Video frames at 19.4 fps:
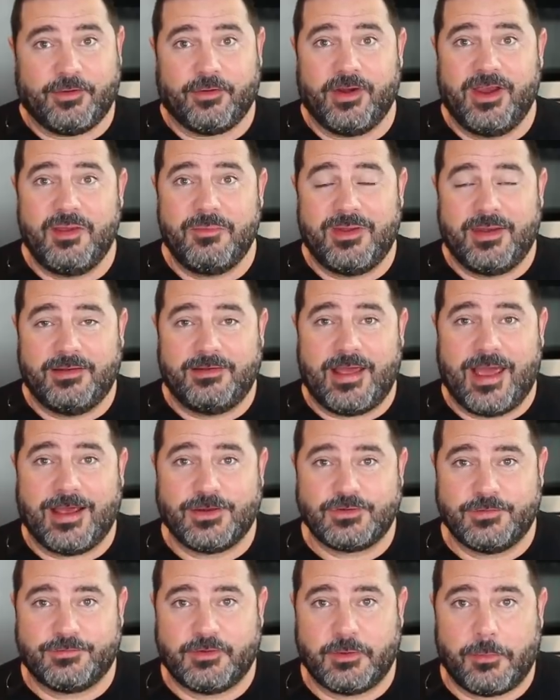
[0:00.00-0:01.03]
cream and a
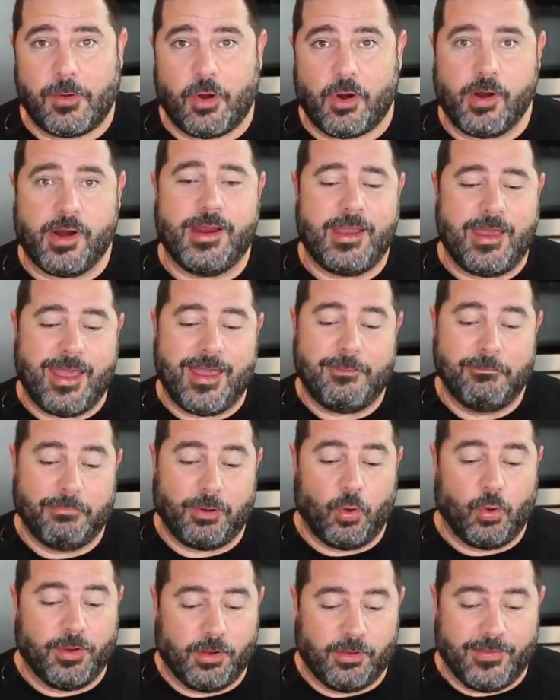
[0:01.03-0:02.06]
dash of tamari and
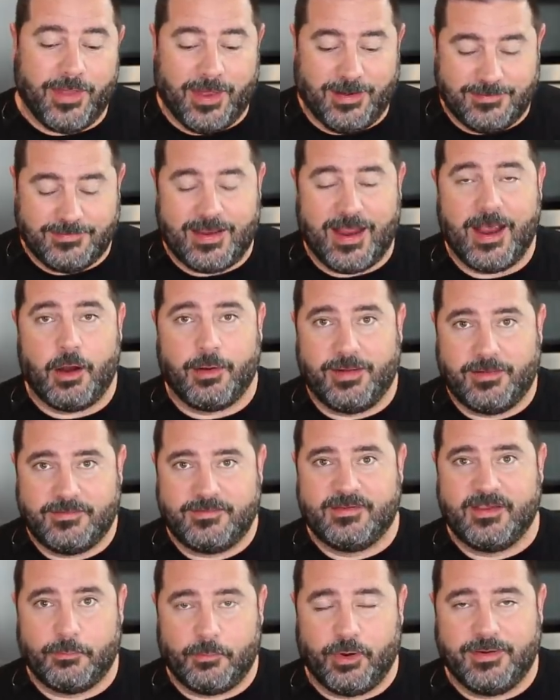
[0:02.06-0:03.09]
boil that down and
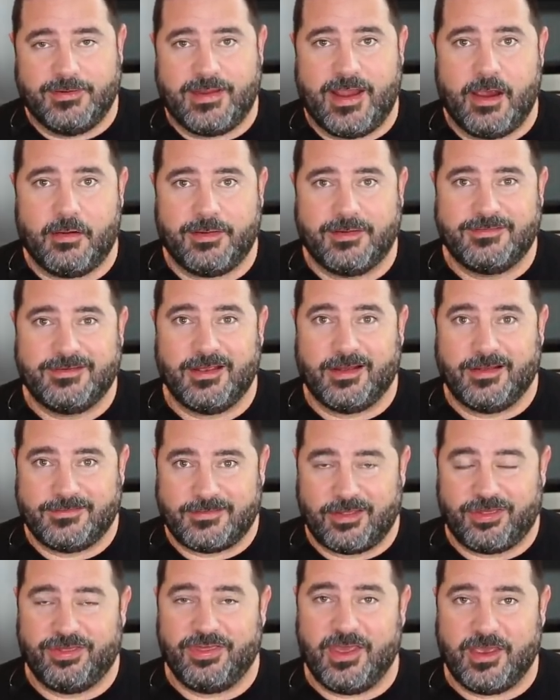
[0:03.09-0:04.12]
simmer it down until it's
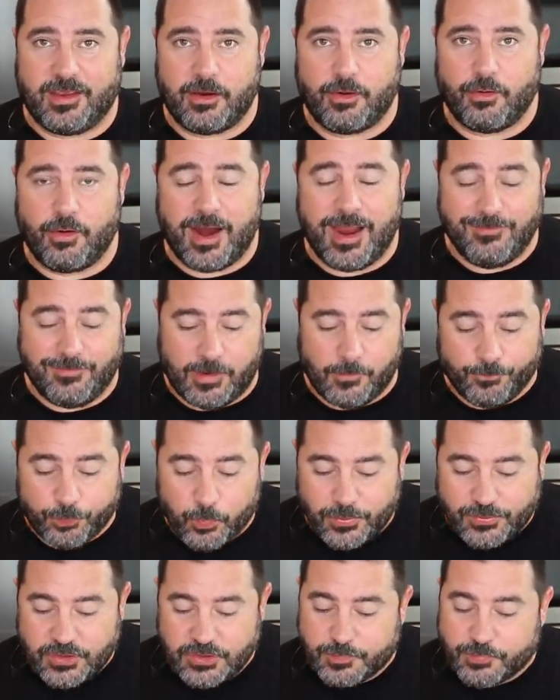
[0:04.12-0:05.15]
a thick gravy,
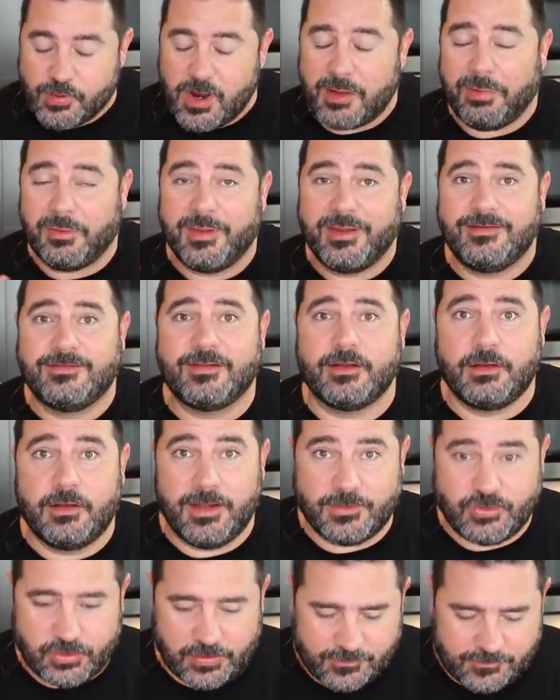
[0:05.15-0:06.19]
which is probably
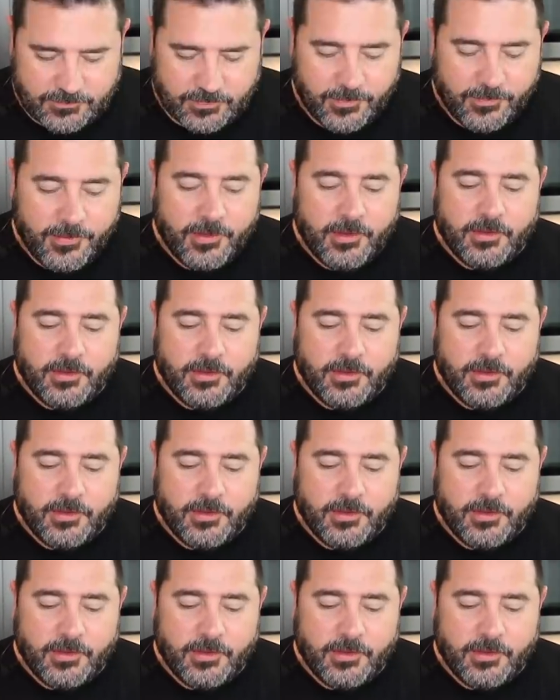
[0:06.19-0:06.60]
delicious.